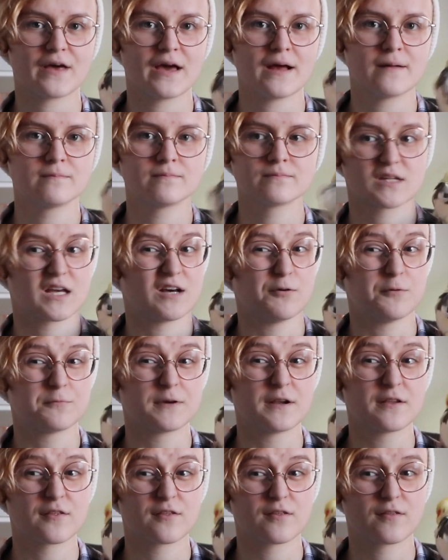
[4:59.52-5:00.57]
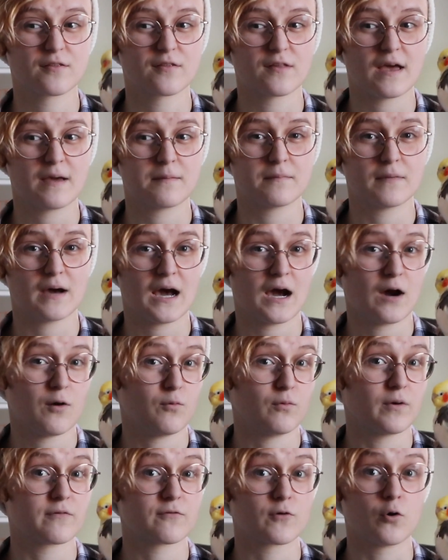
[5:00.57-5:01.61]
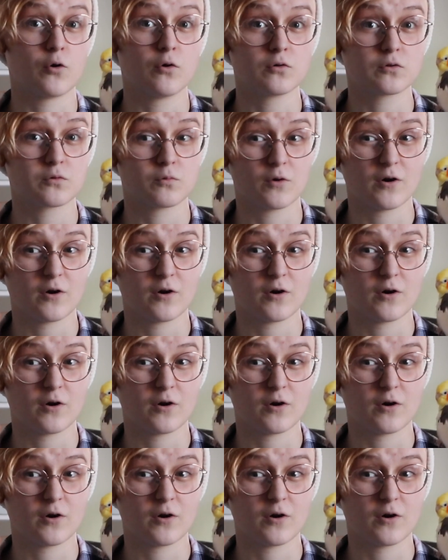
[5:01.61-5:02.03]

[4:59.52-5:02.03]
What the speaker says: them, I will rinse them out with cold